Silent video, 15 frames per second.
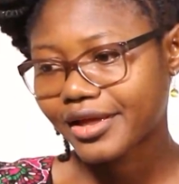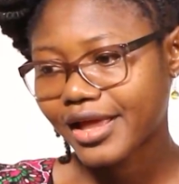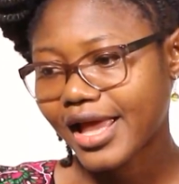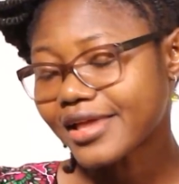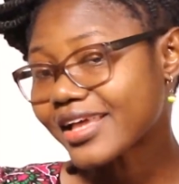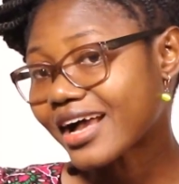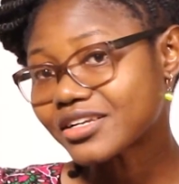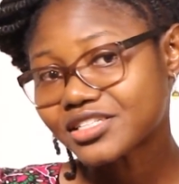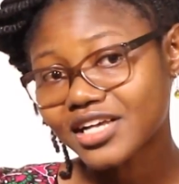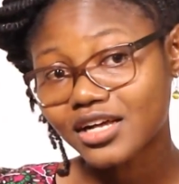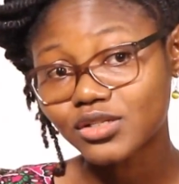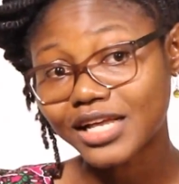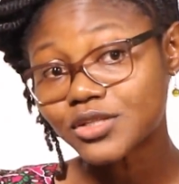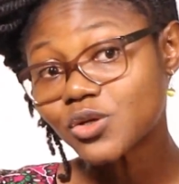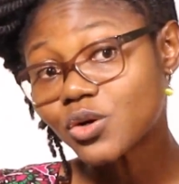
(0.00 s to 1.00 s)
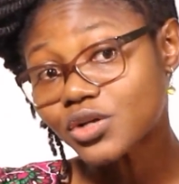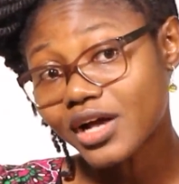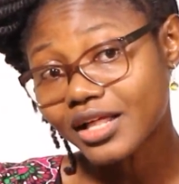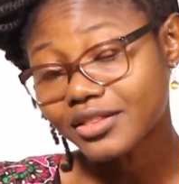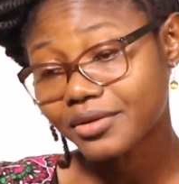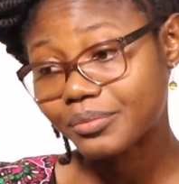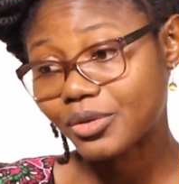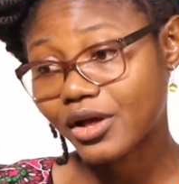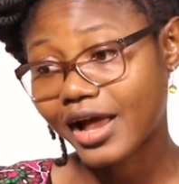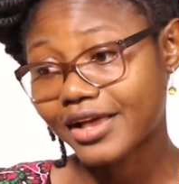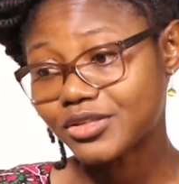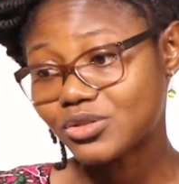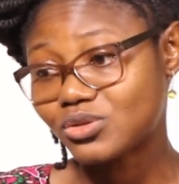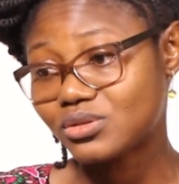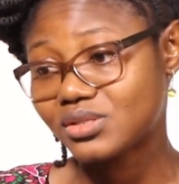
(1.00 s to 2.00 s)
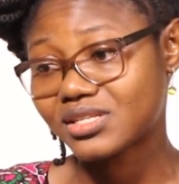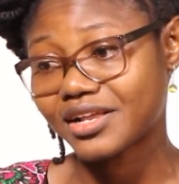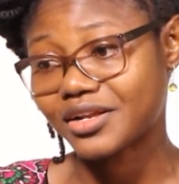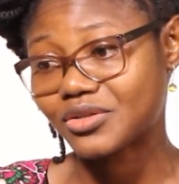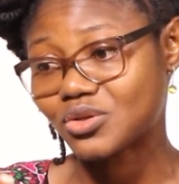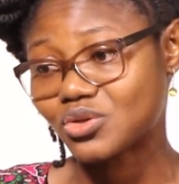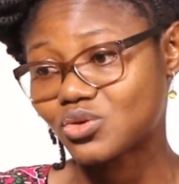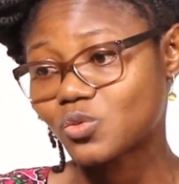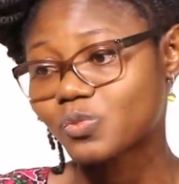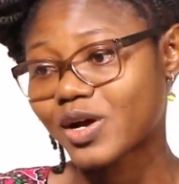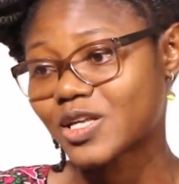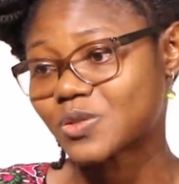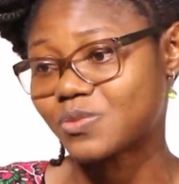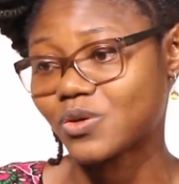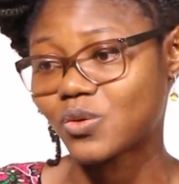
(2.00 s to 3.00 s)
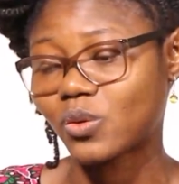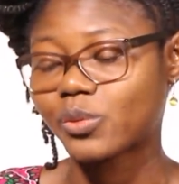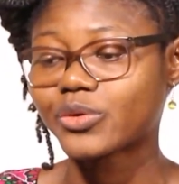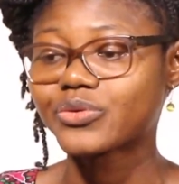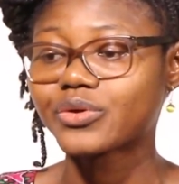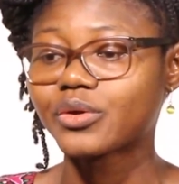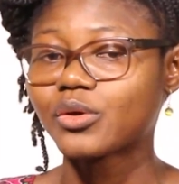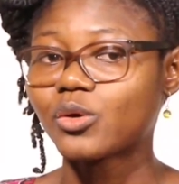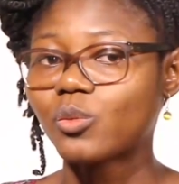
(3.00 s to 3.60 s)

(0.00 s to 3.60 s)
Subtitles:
a young child, I told you that I decided to do maths because